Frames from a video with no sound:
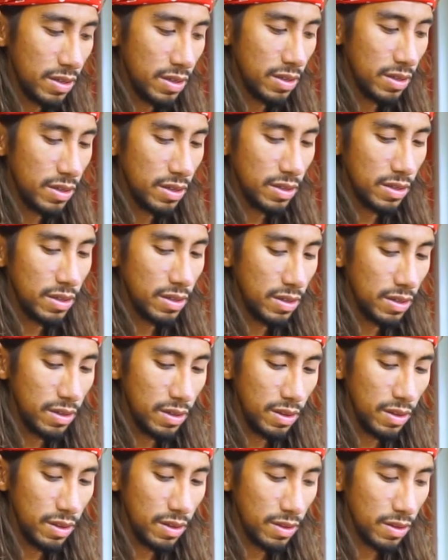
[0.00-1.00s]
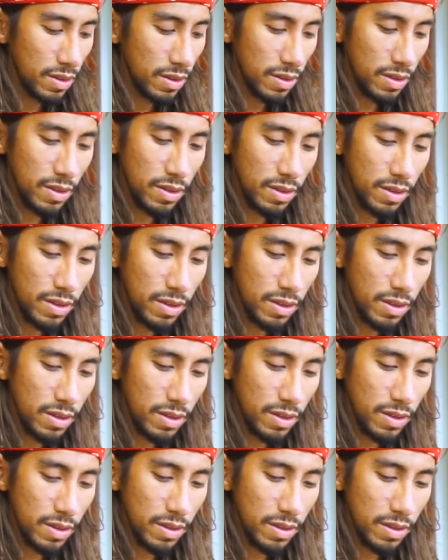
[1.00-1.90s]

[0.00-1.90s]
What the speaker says: No one is speaking in this clip.